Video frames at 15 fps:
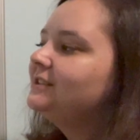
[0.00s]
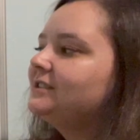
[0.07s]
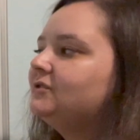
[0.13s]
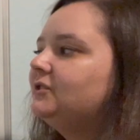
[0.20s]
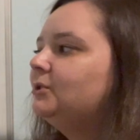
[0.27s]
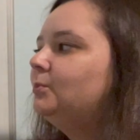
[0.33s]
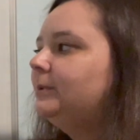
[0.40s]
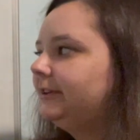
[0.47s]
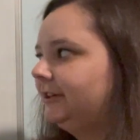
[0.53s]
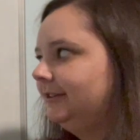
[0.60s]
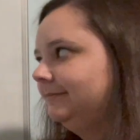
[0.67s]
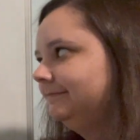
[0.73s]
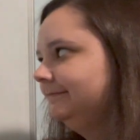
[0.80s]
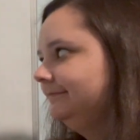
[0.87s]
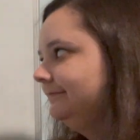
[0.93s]
a little weird.
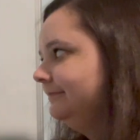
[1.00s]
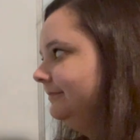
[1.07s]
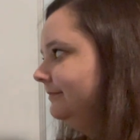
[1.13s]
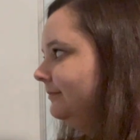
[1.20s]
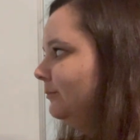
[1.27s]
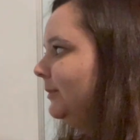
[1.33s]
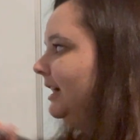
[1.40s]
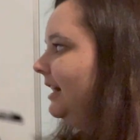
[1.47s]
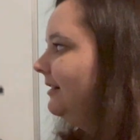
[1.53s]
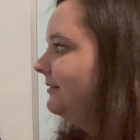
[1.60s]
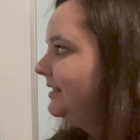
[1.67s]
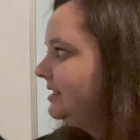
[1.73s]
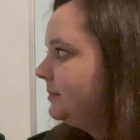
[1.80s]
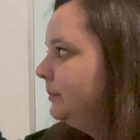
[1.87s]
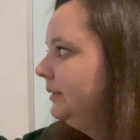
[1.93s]
We have
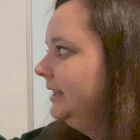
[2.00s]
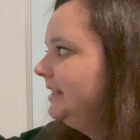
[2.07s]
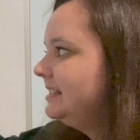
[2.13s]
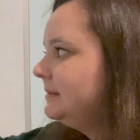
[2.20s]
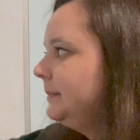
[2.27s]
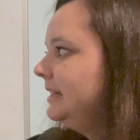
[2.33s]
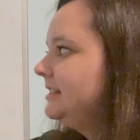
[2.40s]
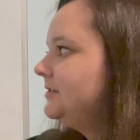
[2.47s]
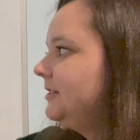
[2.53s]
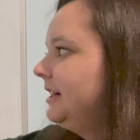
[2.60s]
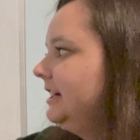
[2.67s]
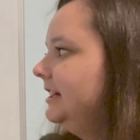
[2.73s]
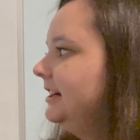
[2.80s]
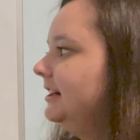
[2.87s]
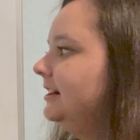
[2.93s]
this blank space right
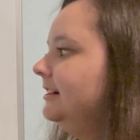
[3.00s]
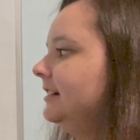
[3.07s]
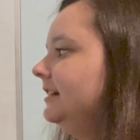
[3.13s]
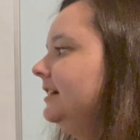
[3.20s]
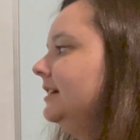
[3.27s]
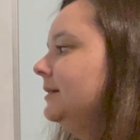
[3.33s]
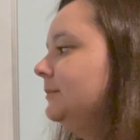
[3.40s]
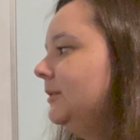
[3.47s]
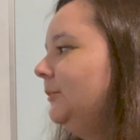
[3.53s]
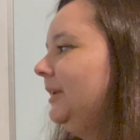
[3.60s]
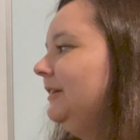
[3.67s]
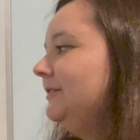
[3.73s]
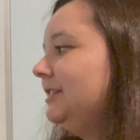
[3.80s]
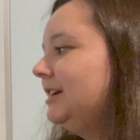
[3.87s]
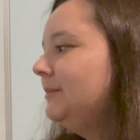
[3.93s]
here, but we
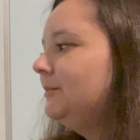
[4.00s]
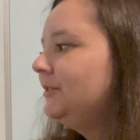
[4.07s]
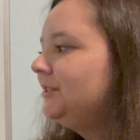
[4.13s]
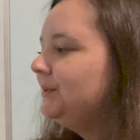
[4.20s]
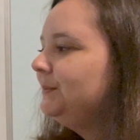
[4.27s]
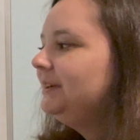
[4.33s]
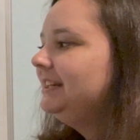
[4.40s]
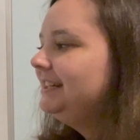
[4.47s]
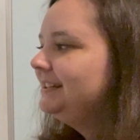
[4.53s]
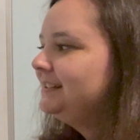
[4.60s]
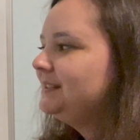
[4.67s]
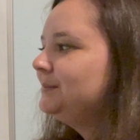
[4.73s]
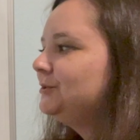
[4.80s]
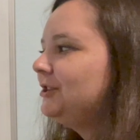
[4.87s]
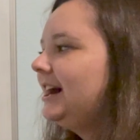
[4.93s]
have a number that we need to
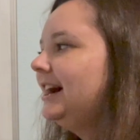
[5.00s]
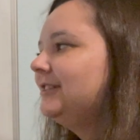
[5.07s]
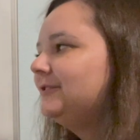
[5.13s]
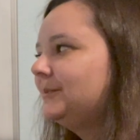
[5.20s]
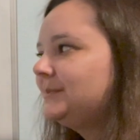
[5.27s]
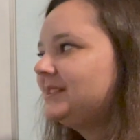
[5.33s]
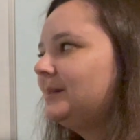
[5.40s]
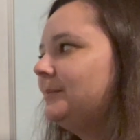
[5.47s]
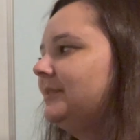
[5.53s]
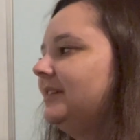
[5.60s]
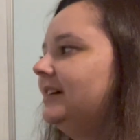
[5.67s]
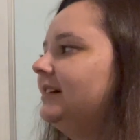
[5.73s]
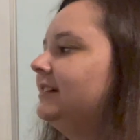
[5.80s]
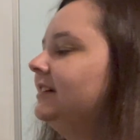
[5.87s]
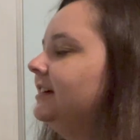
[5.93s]
subtract from
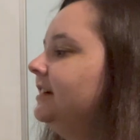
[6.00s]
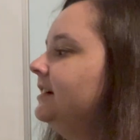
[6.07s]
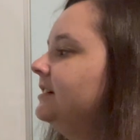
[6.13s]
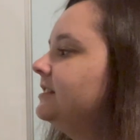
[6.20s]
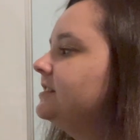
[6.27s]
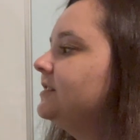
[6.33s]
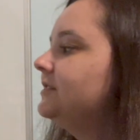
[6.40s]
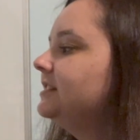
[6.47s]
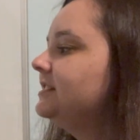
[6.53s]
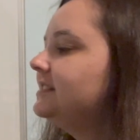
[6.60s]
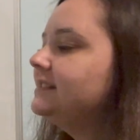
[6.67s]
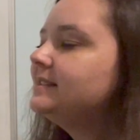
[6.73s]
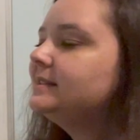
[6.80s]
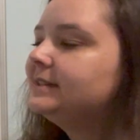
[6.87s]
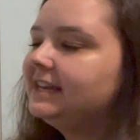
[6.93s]
something. So this
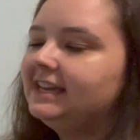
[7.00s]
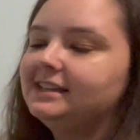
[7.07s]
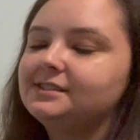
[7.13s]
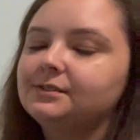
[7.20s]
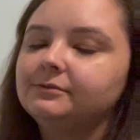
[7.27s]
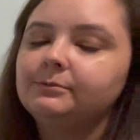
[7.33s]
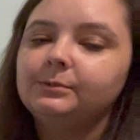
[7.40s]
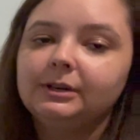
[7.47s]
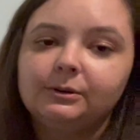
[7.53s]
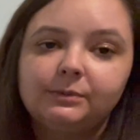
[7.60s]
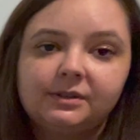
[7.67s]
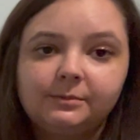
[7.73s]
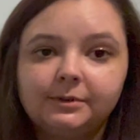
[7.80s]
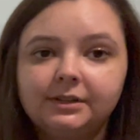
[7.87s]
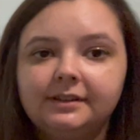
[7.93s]
is a case of where we
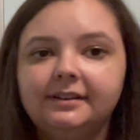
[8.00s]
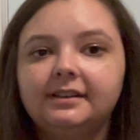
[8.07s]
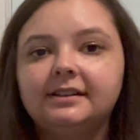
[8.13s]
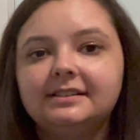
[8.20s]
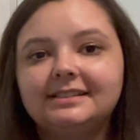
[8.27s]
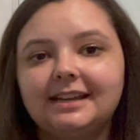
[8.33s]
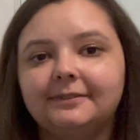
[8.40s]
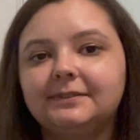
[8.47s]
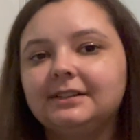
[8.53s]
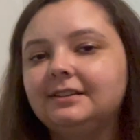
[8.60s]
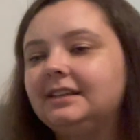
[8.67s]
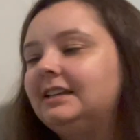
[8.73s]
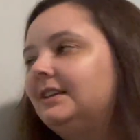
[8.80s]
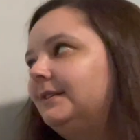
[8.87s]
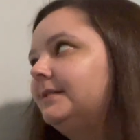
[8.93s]
would definitely
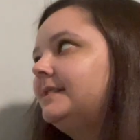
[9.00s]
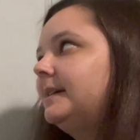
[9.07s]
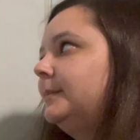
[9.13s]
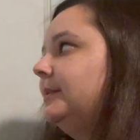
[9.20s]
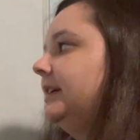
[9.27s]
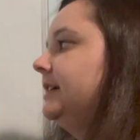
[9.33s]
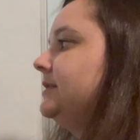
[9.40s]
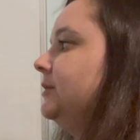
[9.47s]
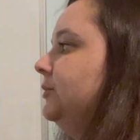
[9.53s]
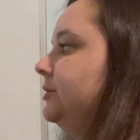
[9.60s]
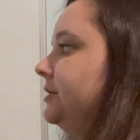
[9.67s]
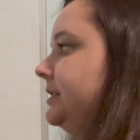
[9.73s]
use a placeholder